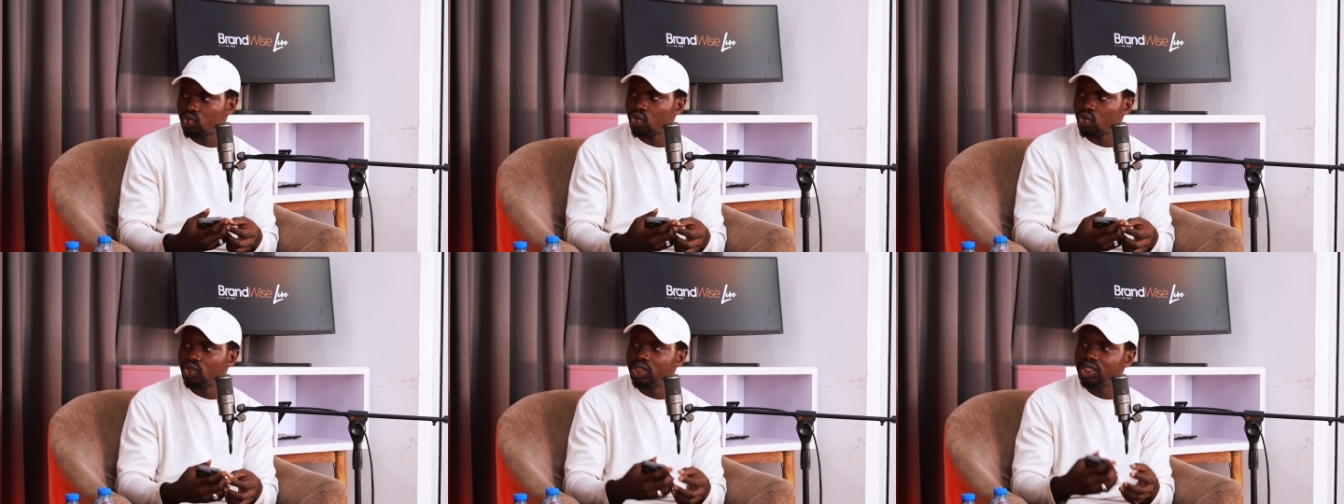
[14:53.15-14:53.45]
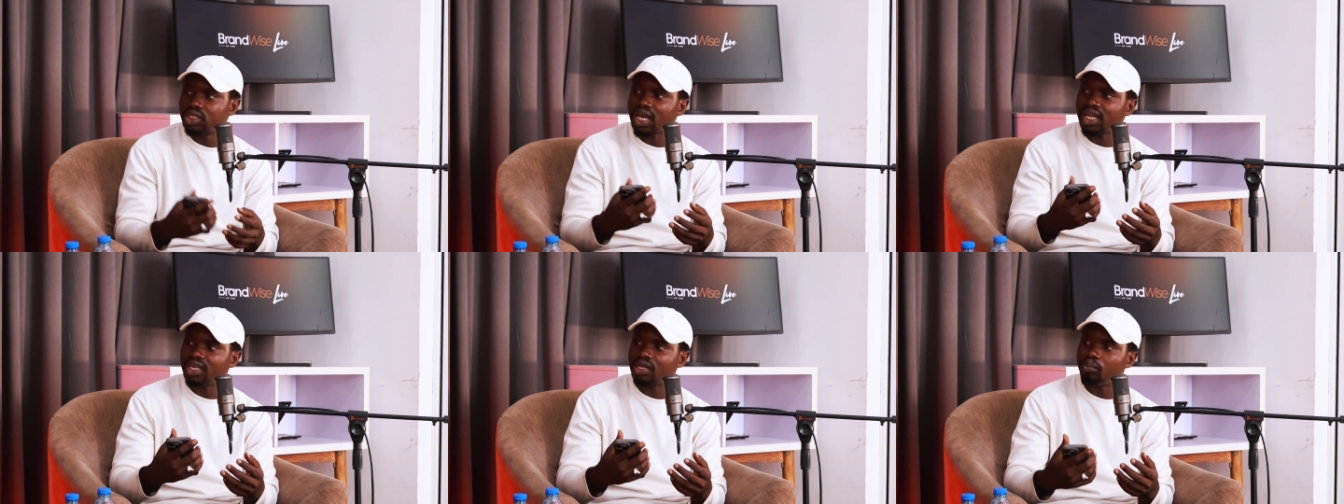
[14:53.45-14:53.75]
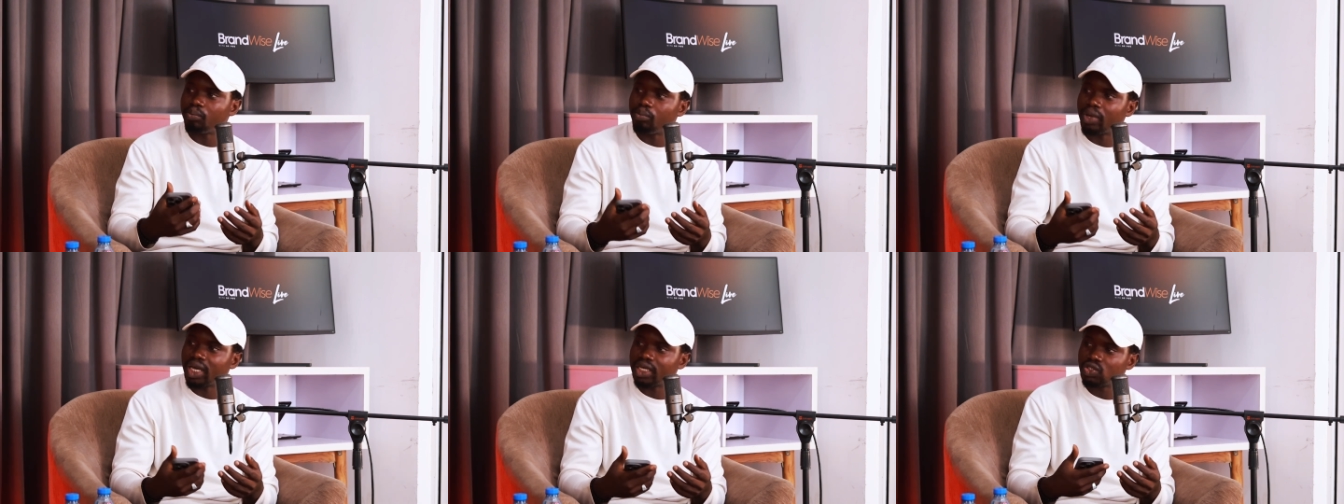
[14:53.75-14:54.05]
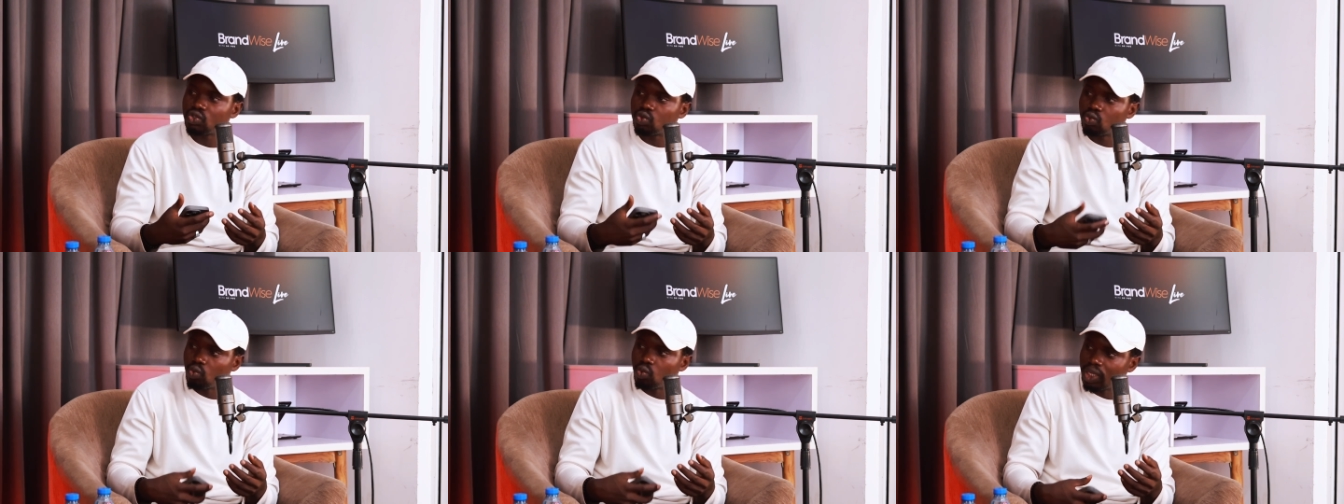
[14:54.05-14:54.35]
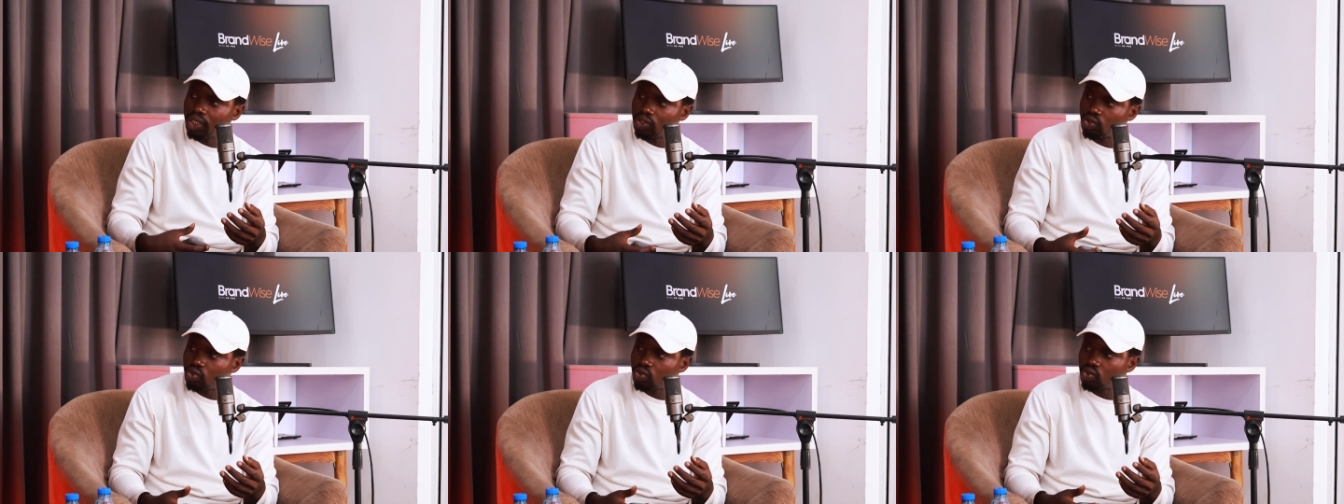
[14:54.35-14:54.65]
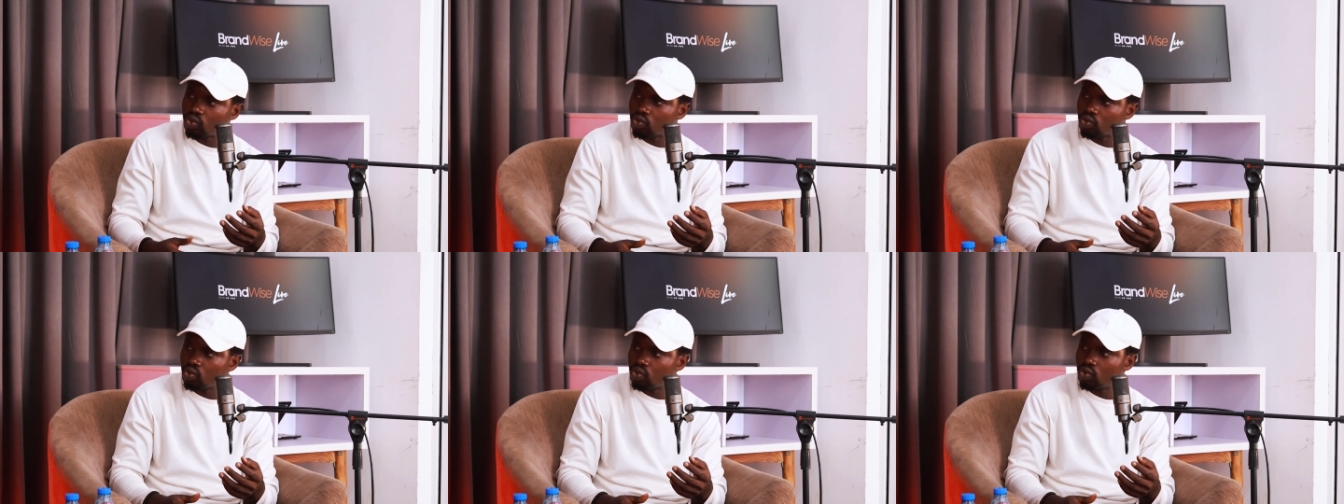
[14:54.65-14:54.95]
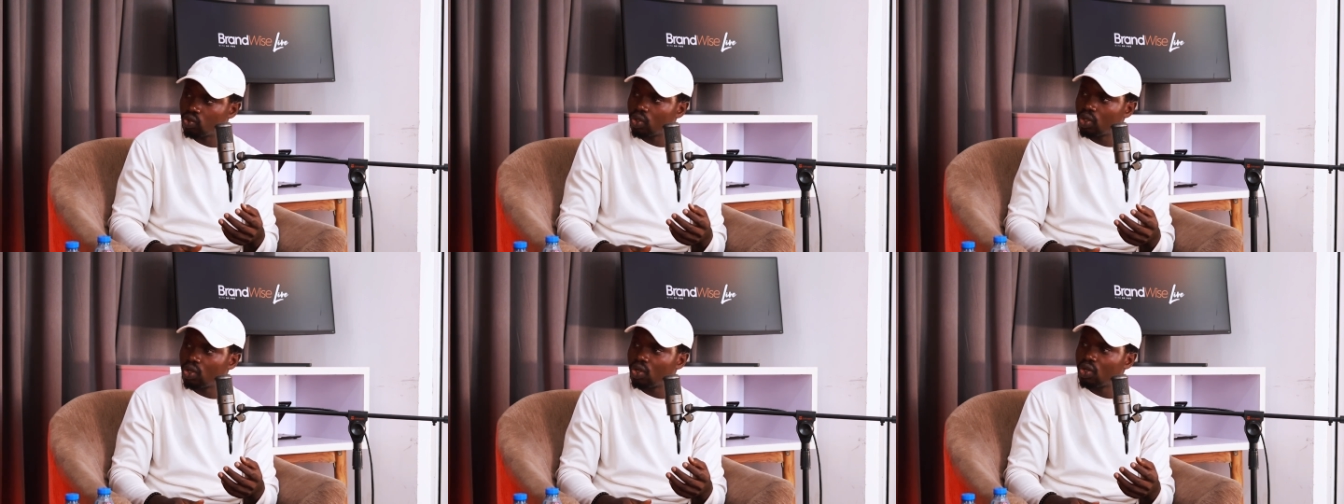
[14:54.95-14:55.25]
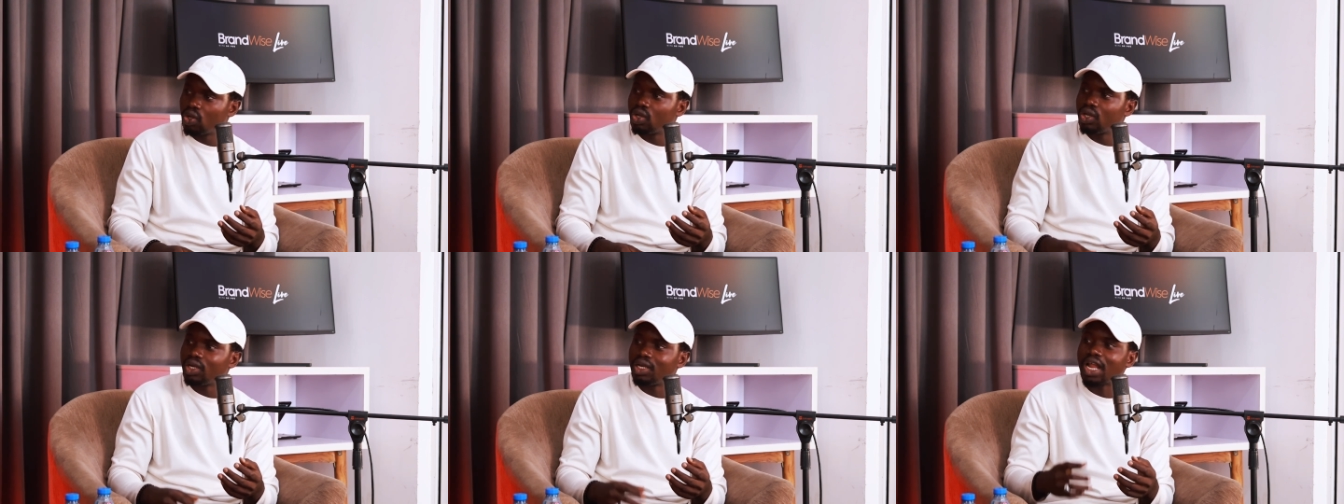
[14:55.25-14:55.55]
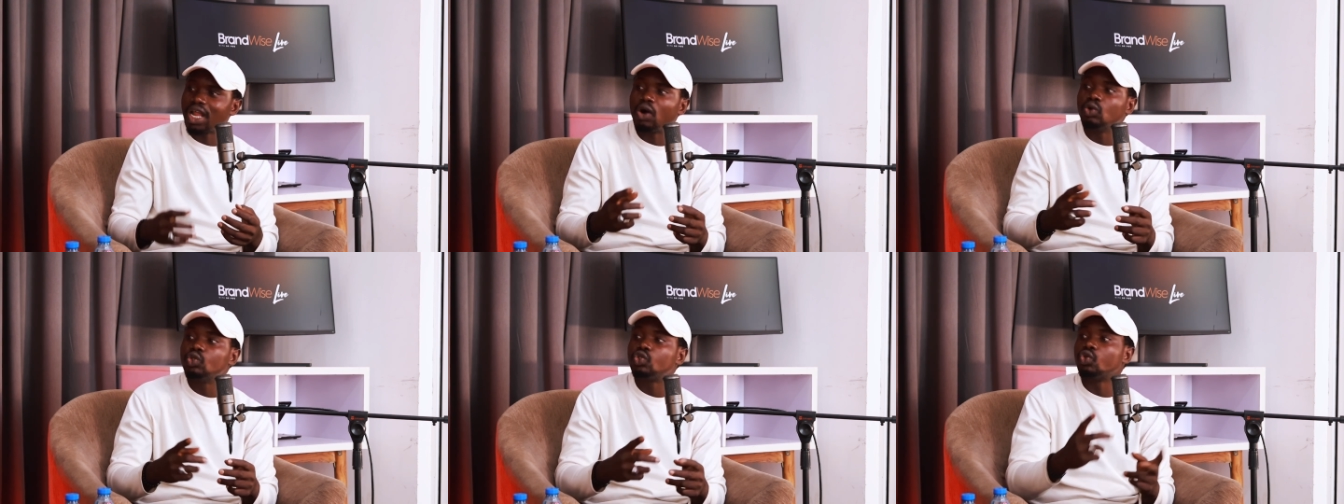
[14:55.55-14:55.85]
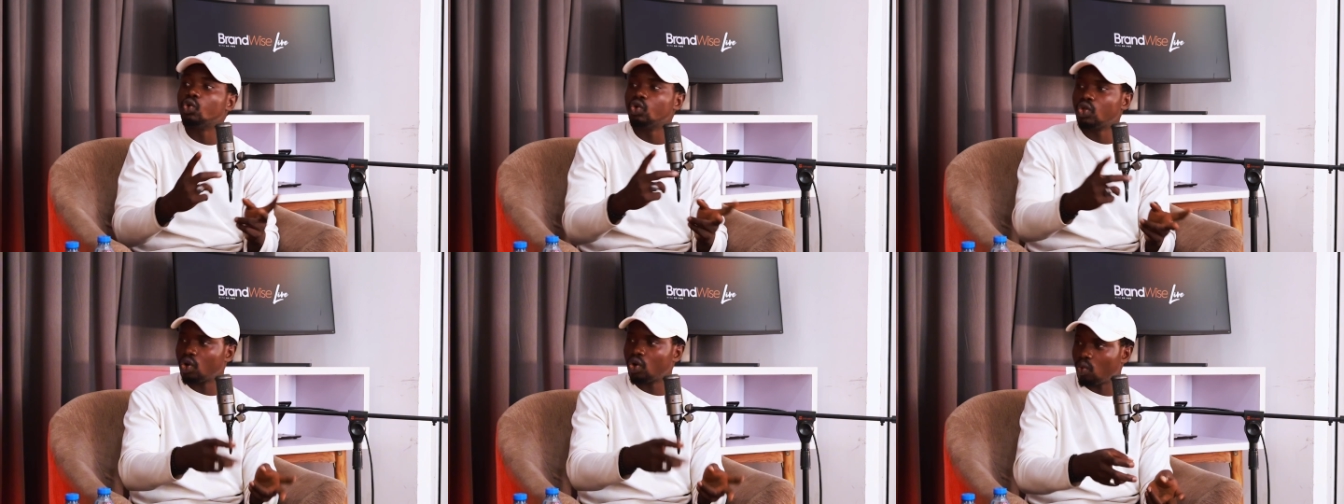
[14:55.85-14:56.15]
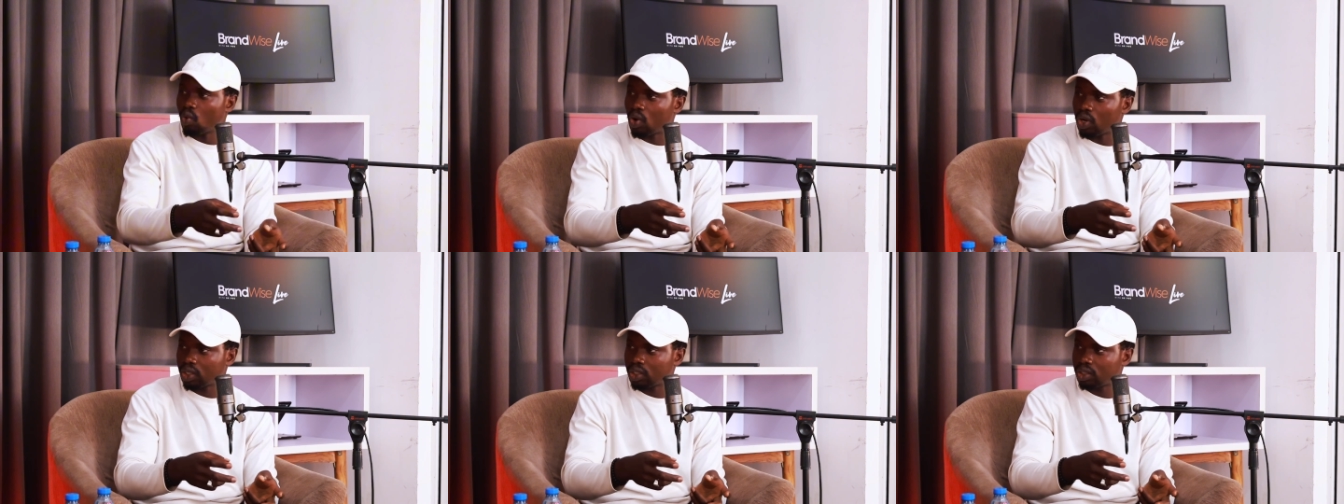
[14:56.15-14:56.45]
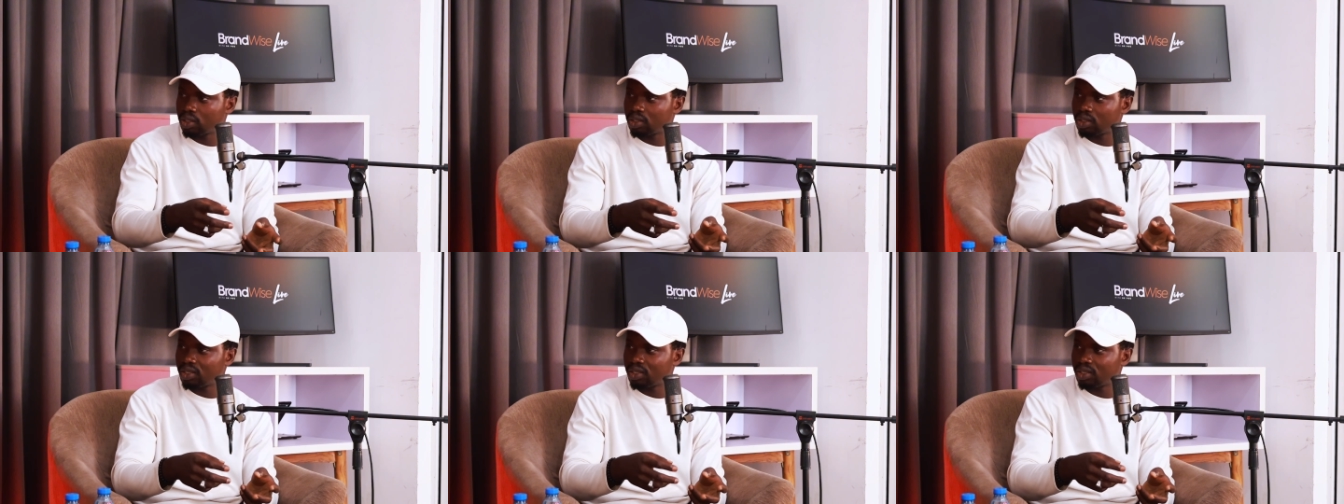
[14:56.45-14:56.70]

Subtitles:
So these are the best ways to now show your work.